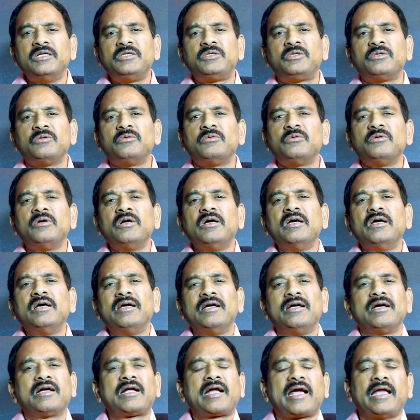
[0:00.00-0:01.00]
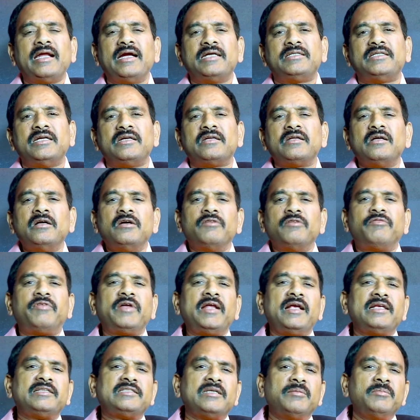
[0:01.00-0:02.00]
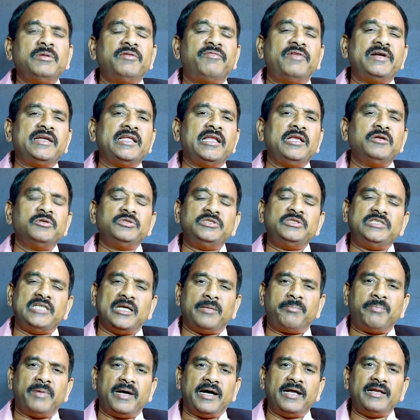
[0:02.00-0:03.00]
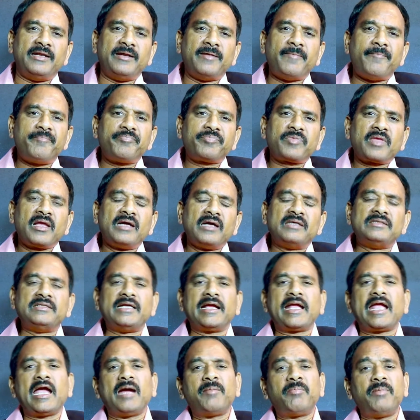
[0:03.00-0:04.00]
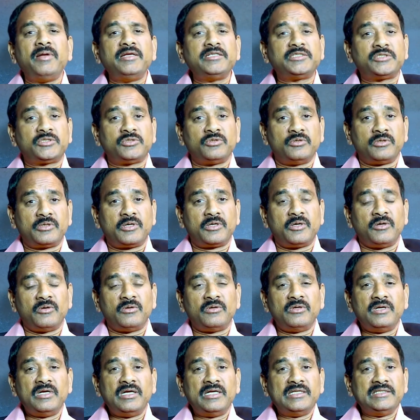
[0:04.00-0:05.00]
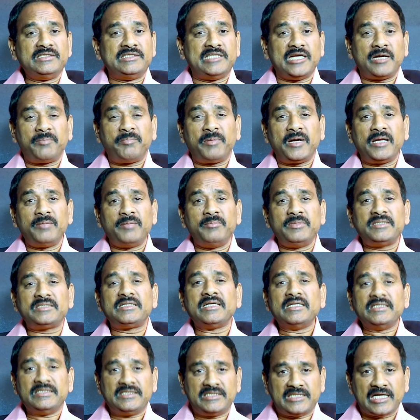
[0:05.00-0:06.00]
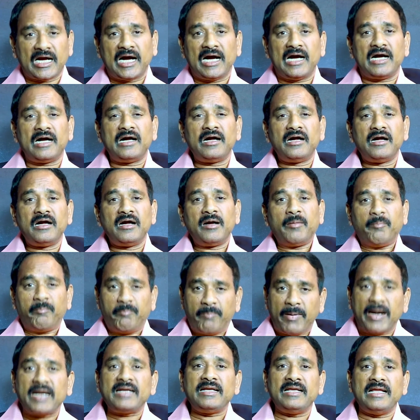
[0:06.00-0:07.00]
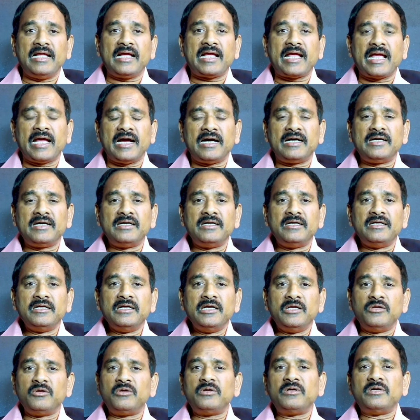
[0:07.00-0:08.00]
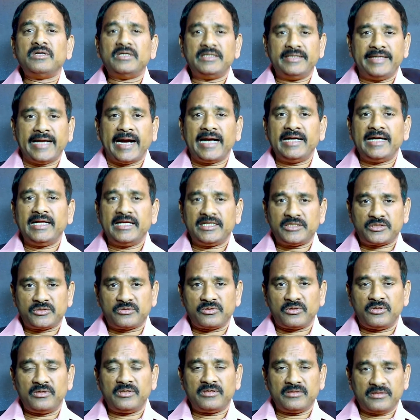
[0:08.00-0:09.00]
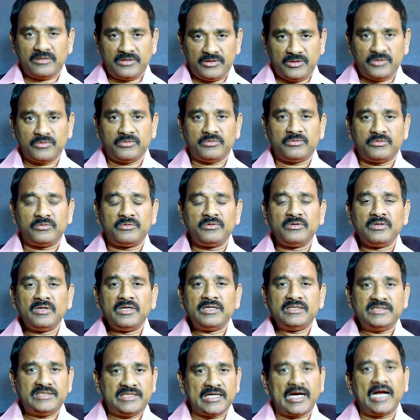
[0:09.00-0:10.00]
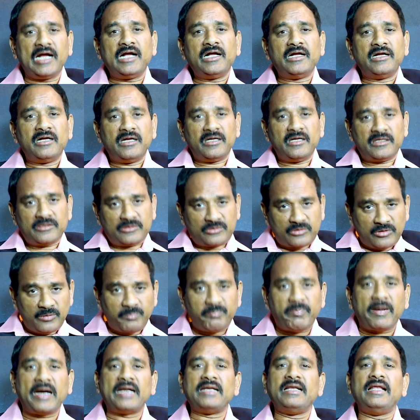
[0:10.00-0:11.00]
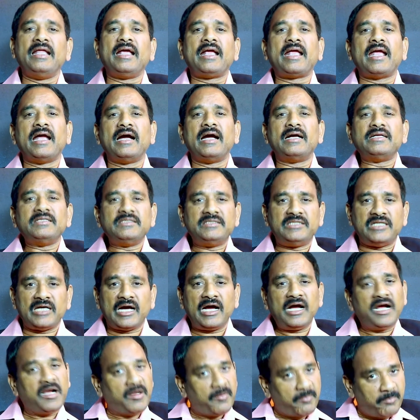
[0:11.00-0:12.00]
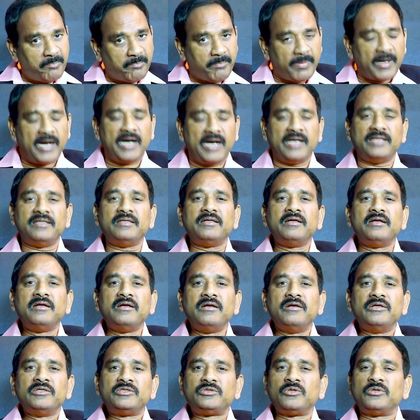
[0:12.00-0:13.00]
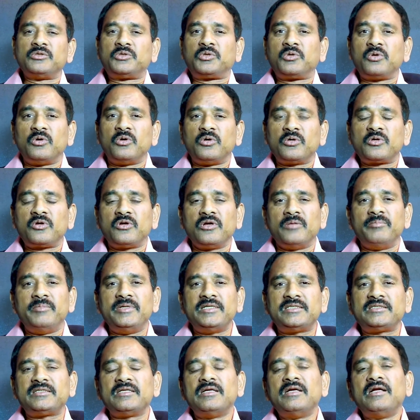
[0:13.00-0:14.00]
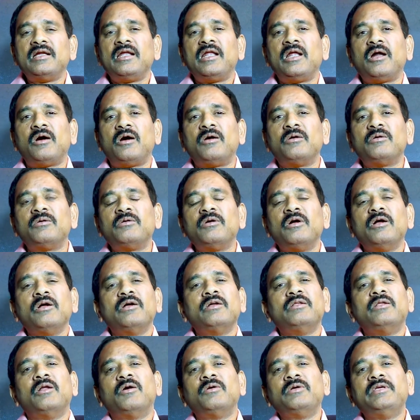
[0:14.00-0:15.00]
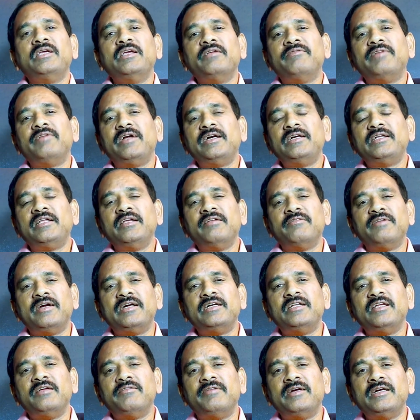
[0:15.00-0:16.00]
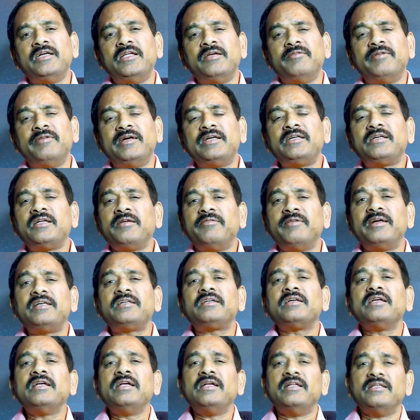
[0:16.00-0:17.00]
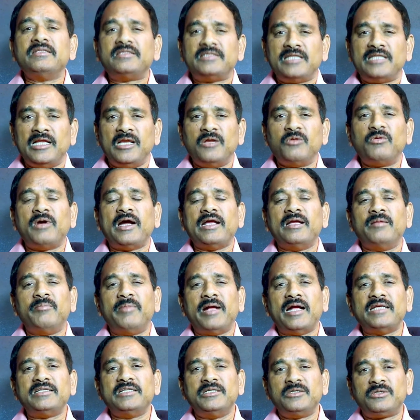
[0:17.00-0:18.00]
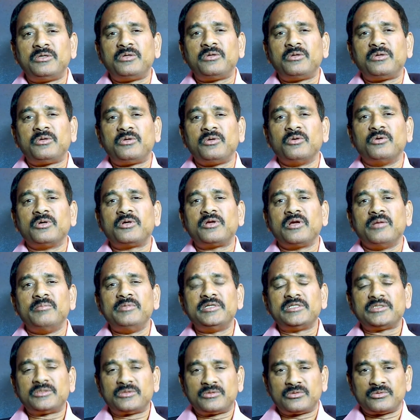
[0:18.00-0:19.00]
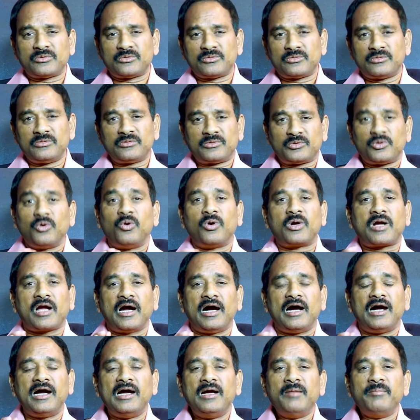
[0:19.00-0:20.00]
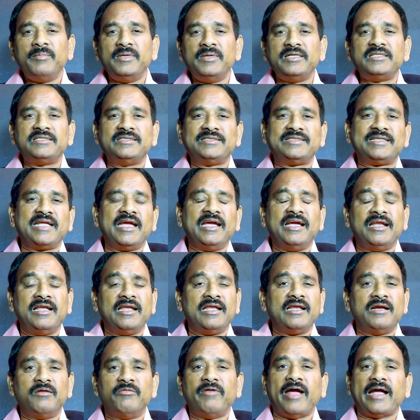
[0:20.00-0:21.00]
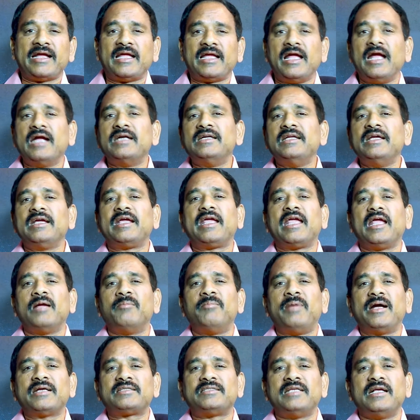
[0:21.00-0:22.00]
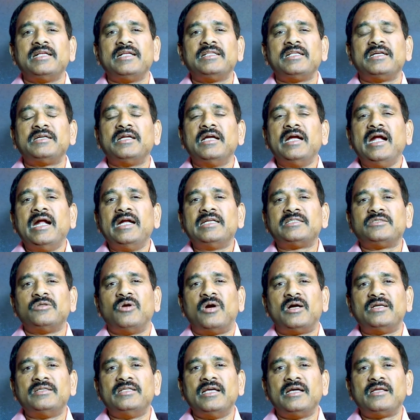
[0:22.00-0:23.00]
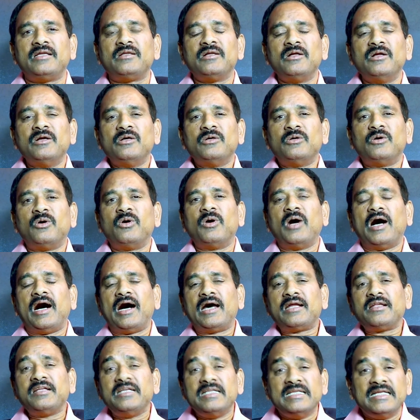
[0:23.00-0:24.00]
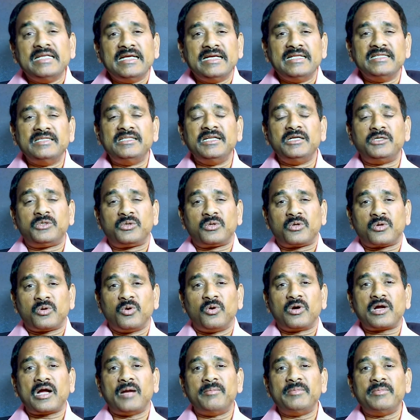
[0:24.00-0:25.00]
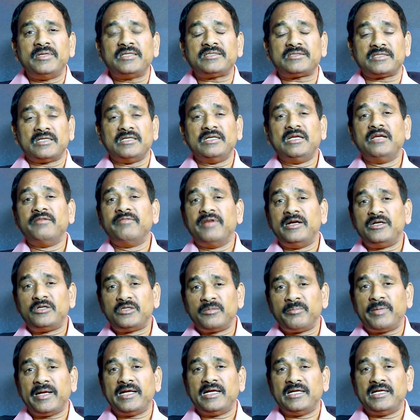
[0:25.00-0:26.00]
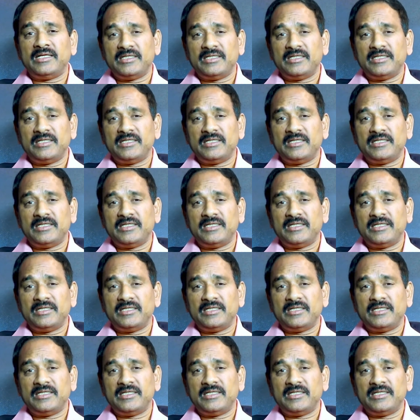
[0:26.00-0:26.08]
to uh, connect it. For example, if I tell you Japan, the capital is Tokyo, Japan means Ja, Pan lekya. You know, dad has told you Ja to Pan lekya, Ja Pan. So, Tokyo means now, now he went, he went, he went, he went, he went. In Telugu, I imagine Tokyo means toka means tail wagging and he came back saying that it is not there. Or oh, in Hindi toka means he went to buy a